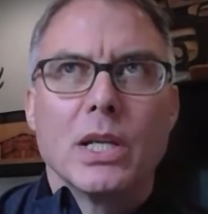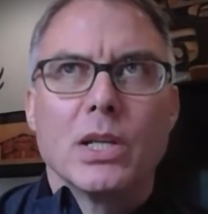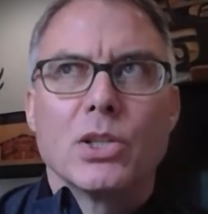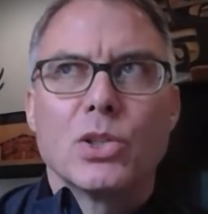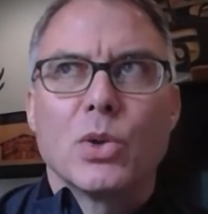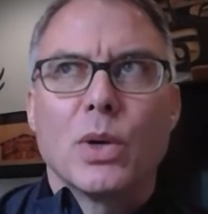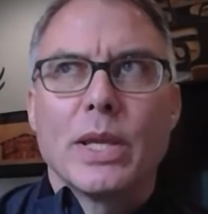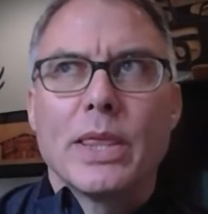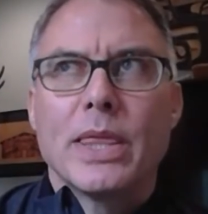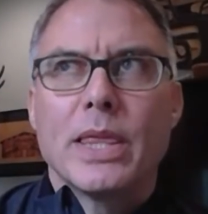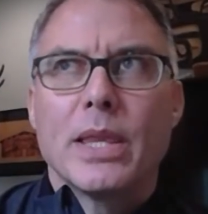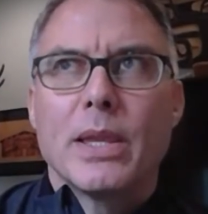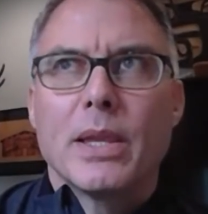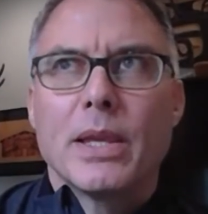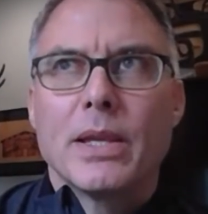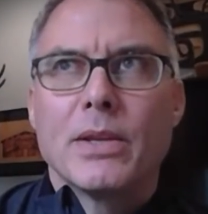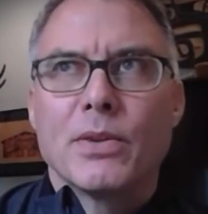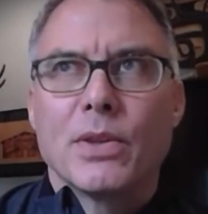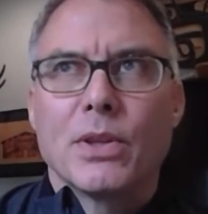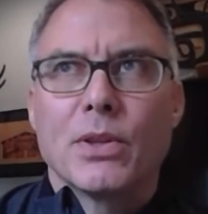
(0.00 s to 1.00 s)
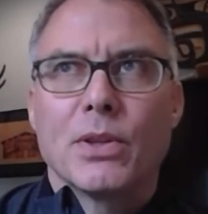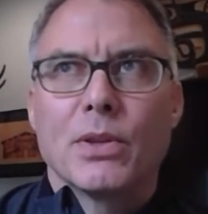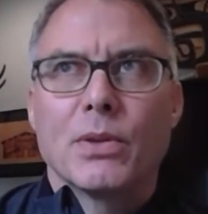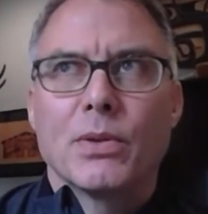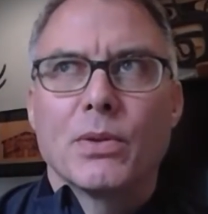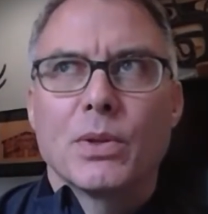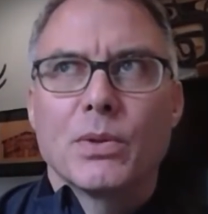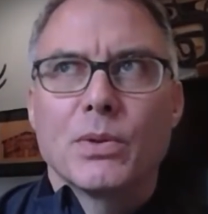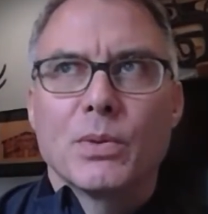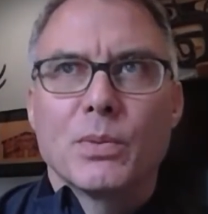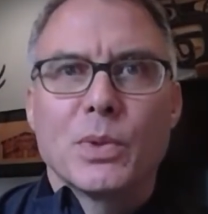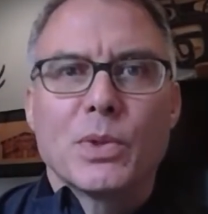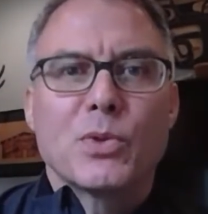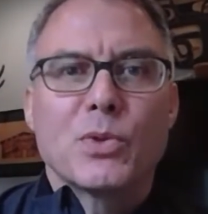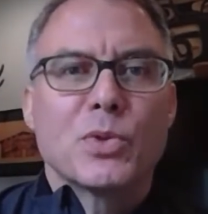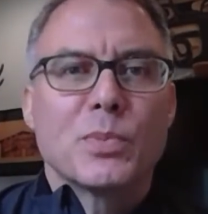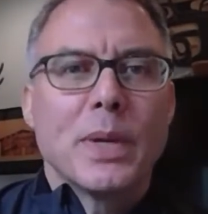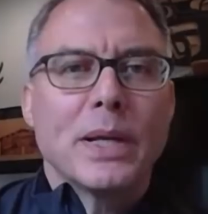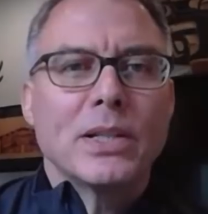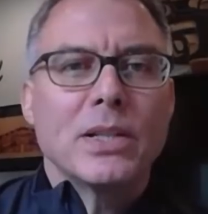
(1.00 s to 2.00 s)
So with
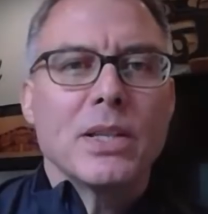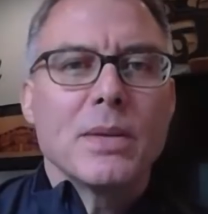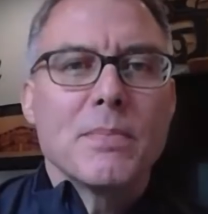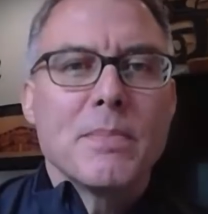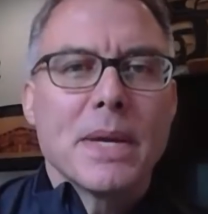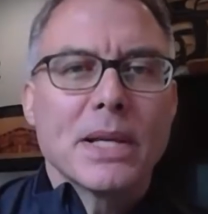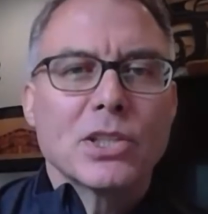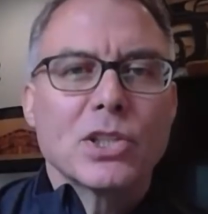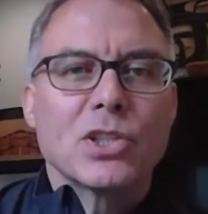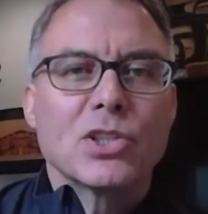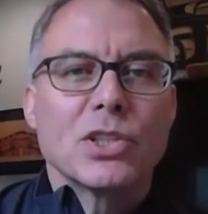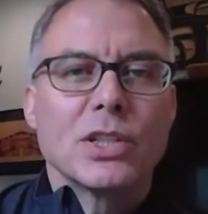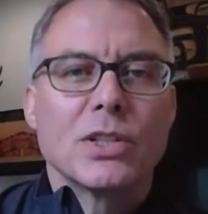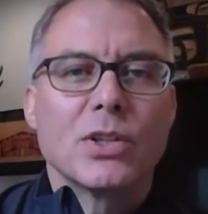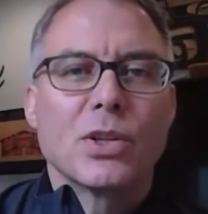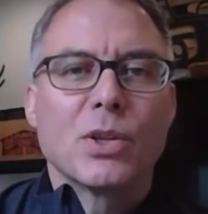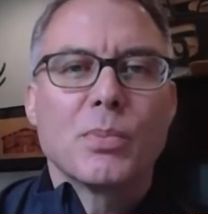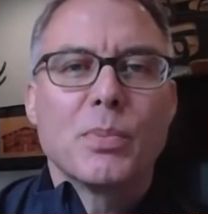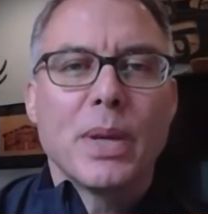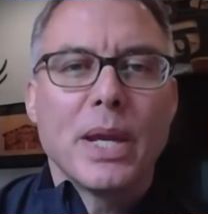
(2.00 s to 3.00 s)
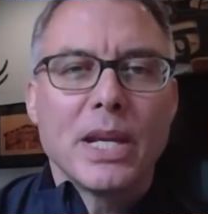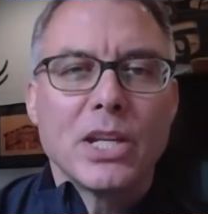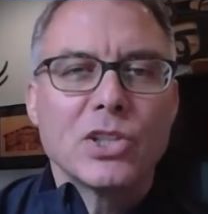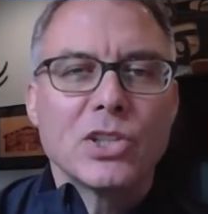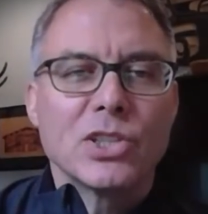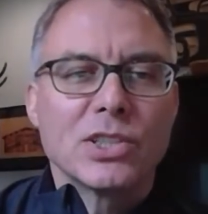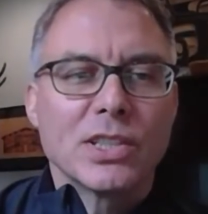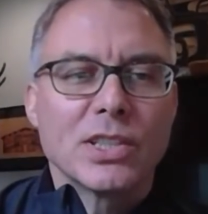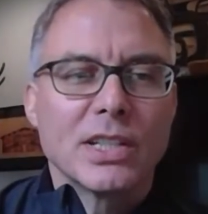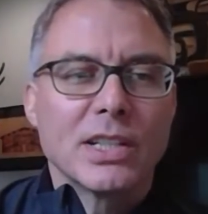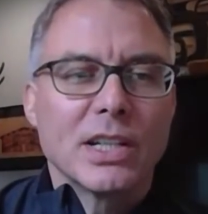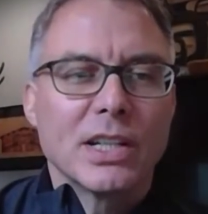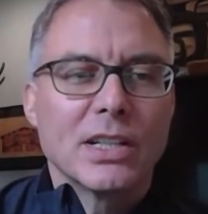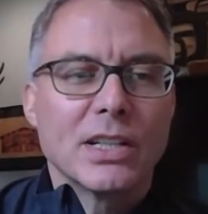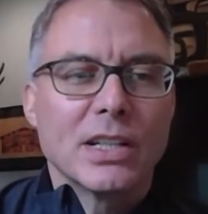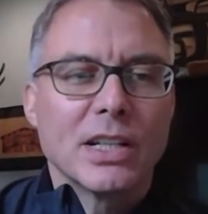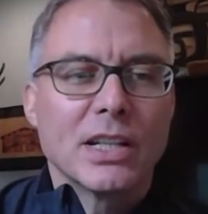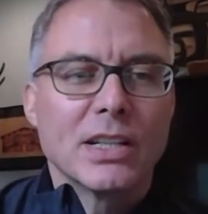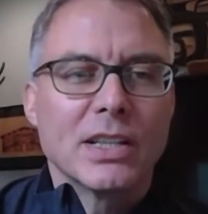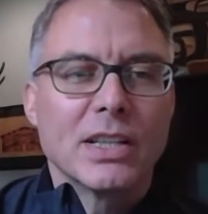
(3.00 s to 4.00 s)
respect to the messaging to the patients,
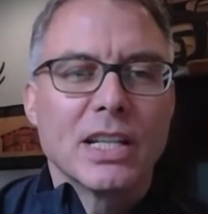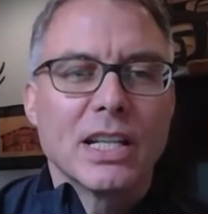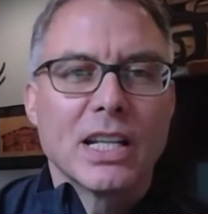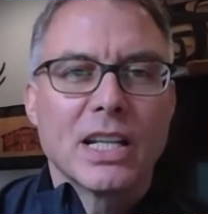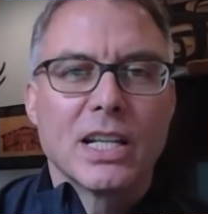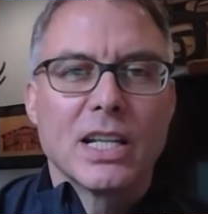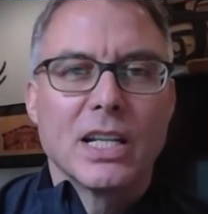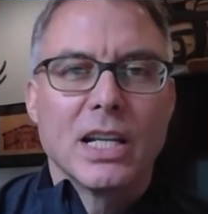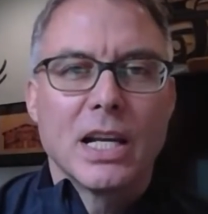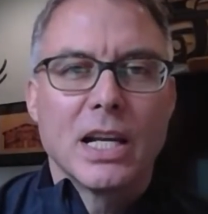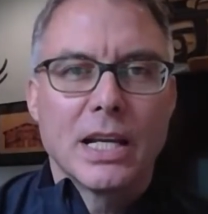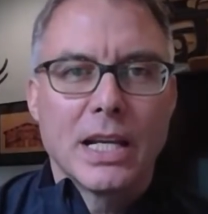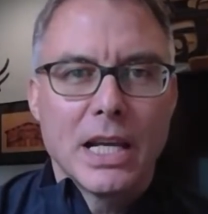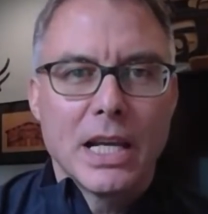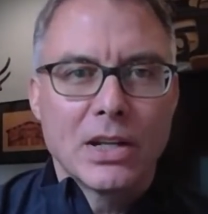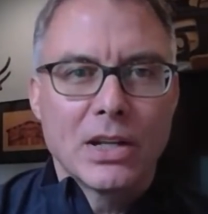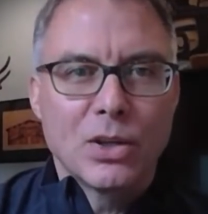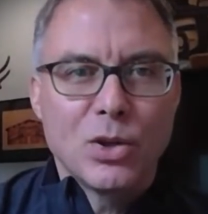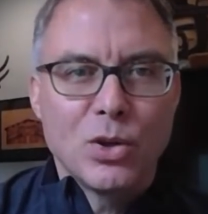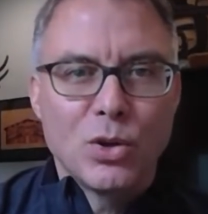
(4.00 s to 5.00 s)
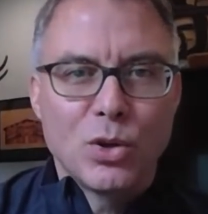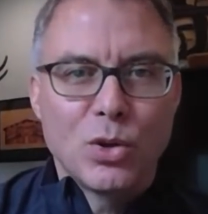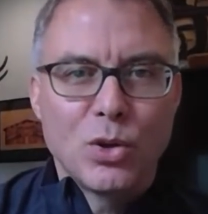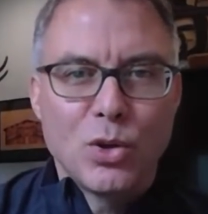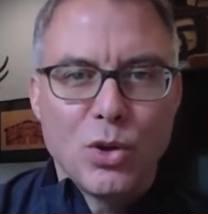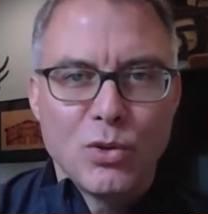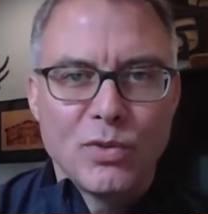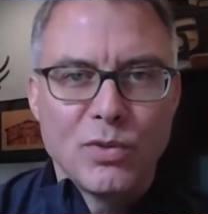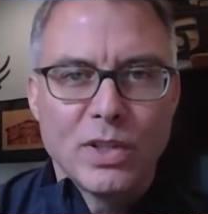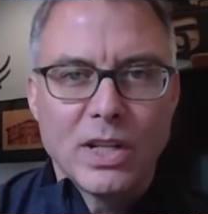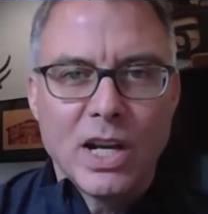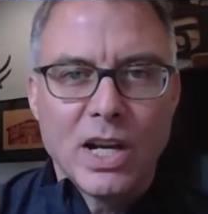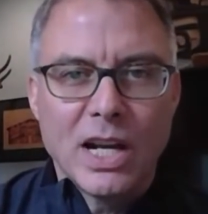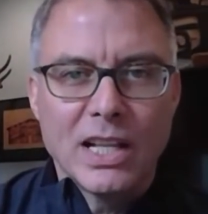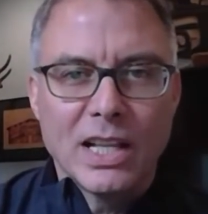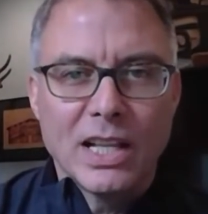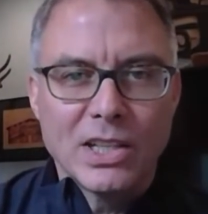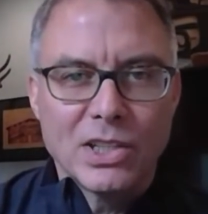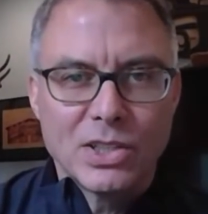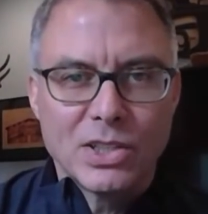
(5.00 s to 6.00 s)
I think, again, COVID
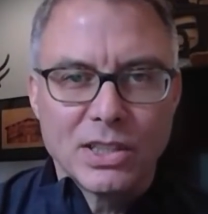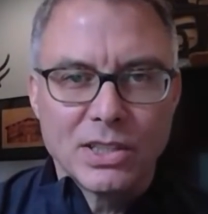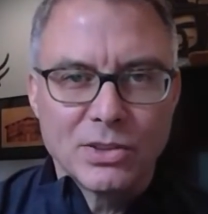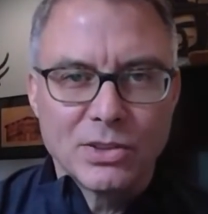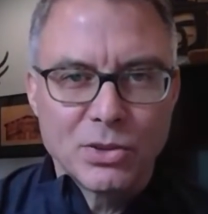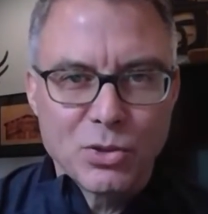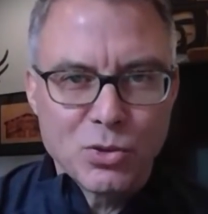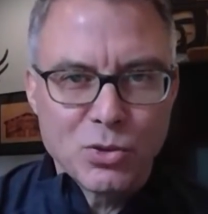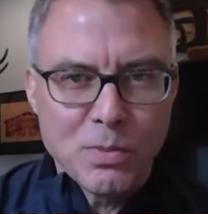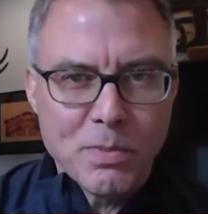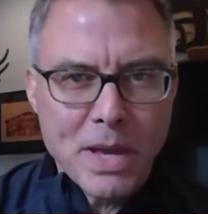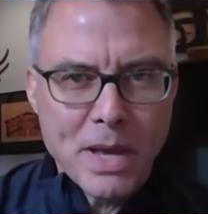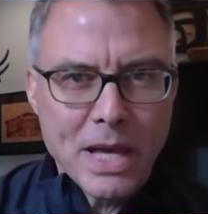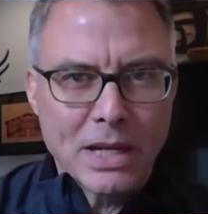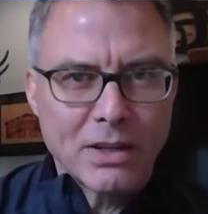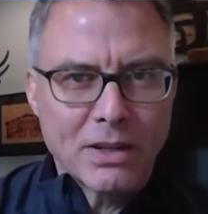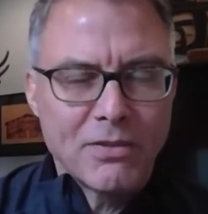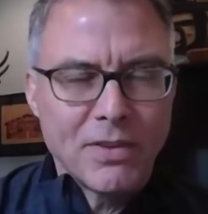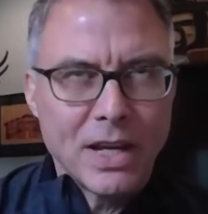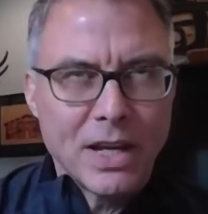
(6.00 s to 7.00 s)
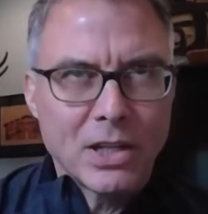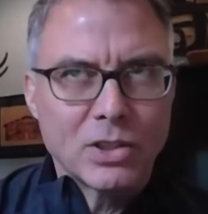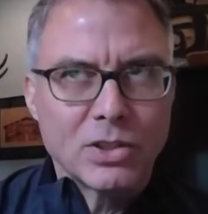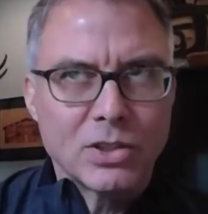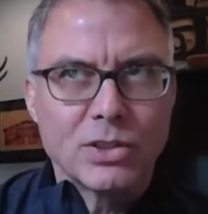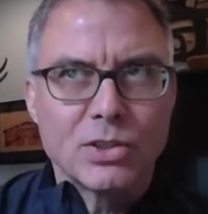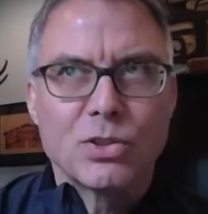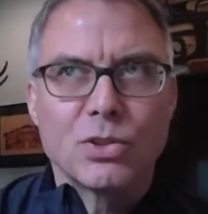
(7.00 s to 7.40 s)
highlights things in dramatic fashion.